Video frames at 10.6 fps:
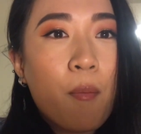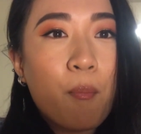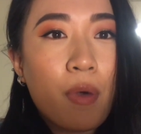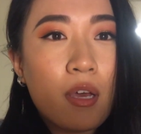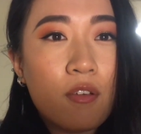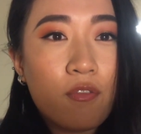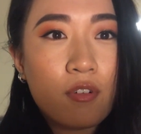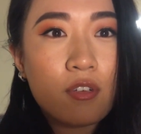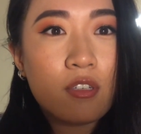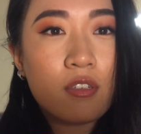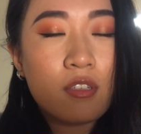my
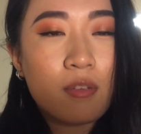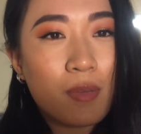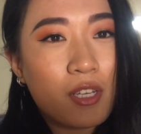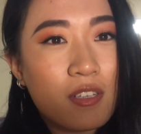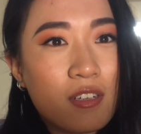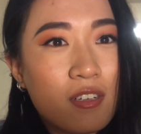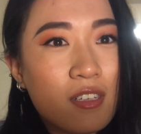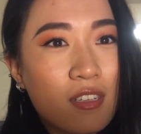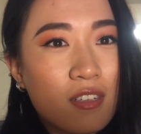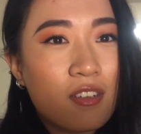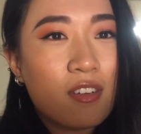first semester
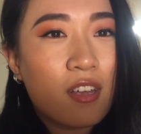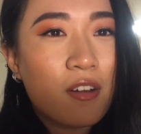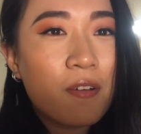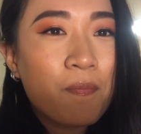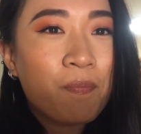senior year.